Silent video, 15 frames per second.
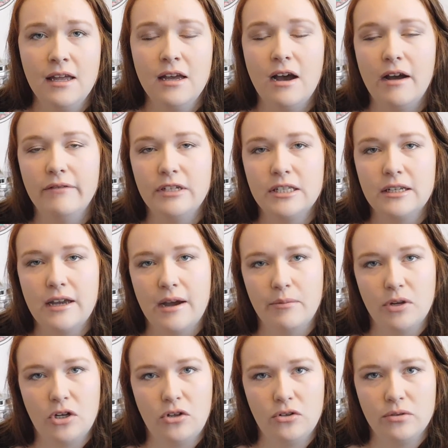obviously I'm
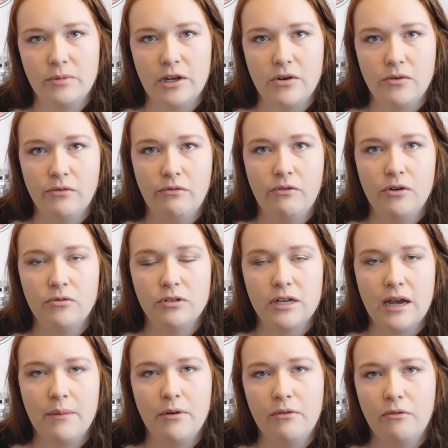going to use my own phone
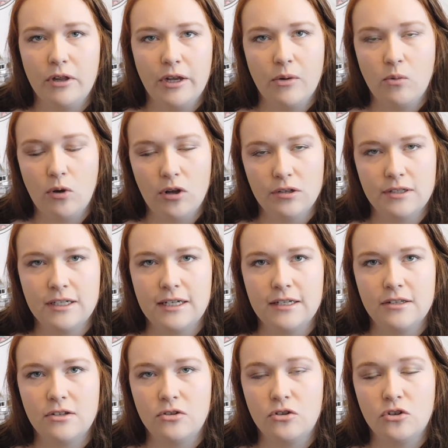timer for like wall
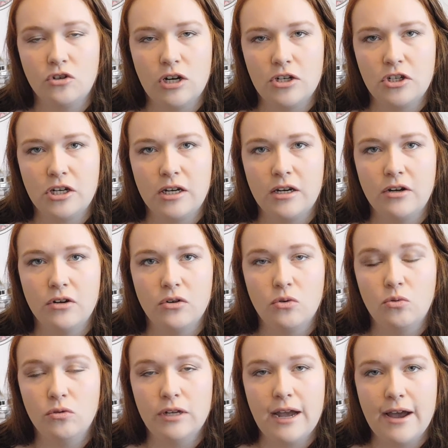sits or stretching or
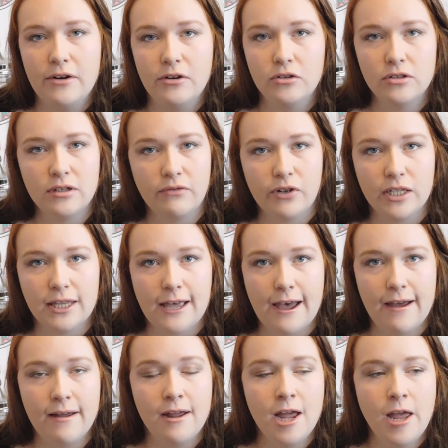cool down or stuff like
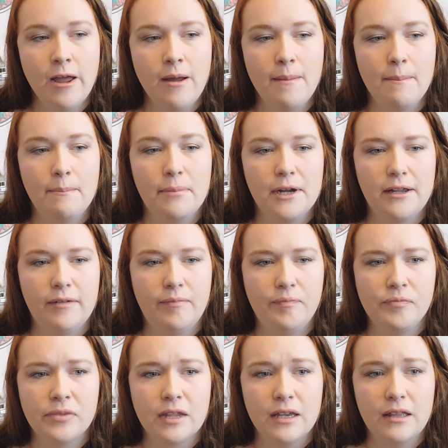that, but
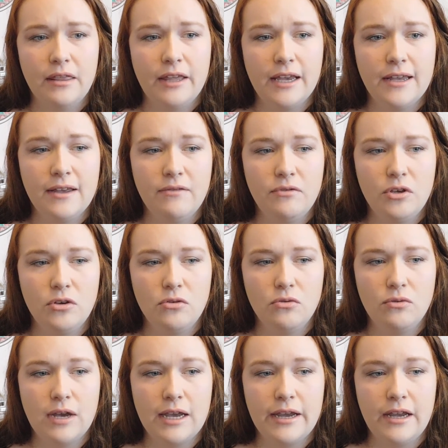they give
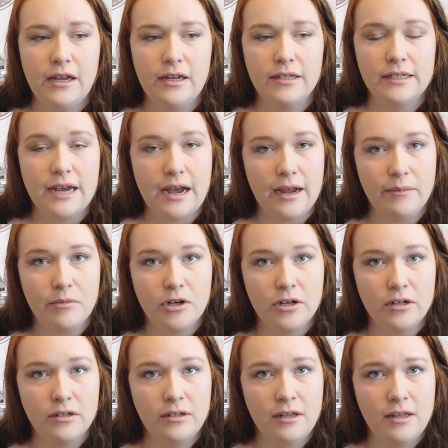you a
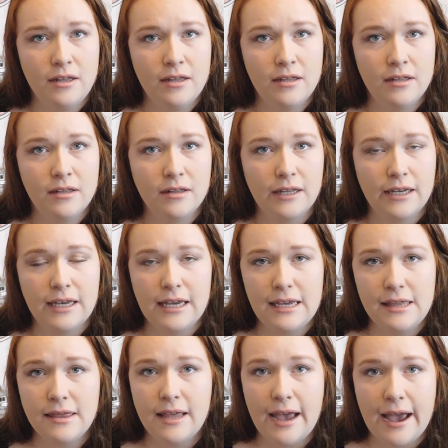timer like
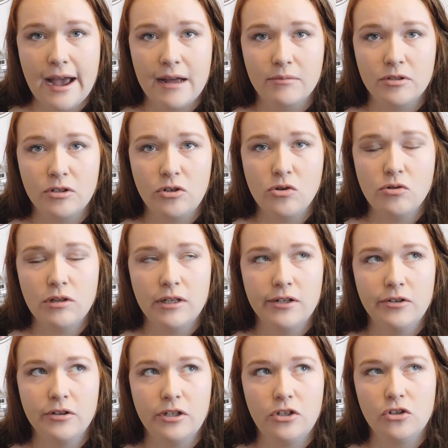in the app, so you could
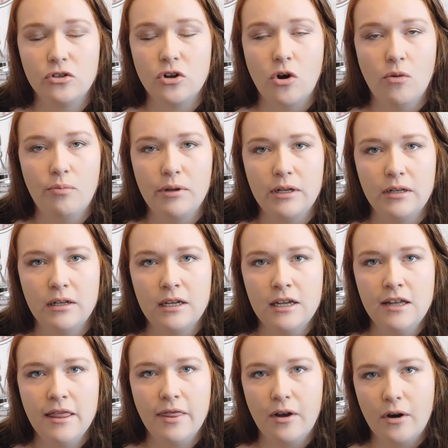literally just open
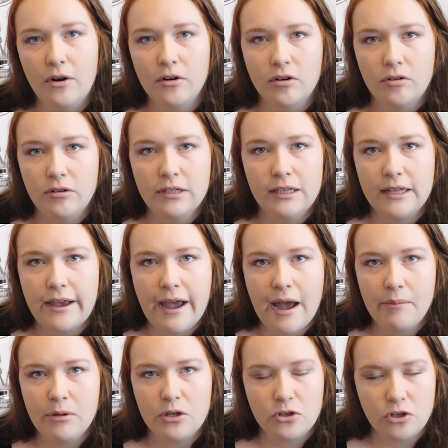the article in the
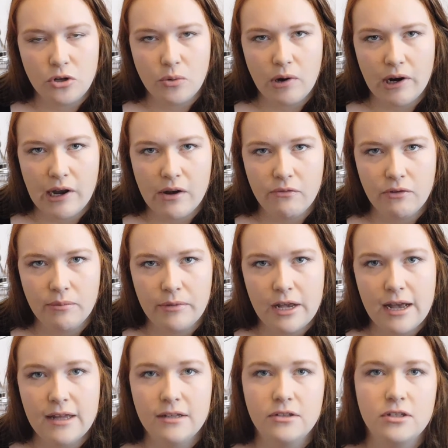app and do your workout from
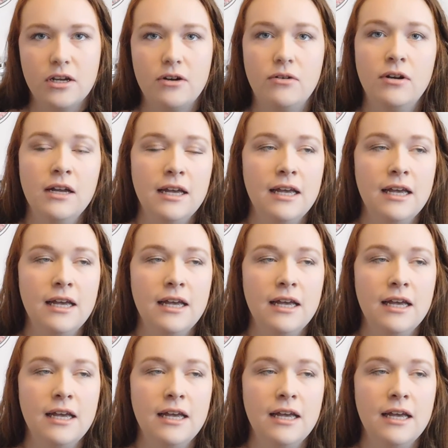that. So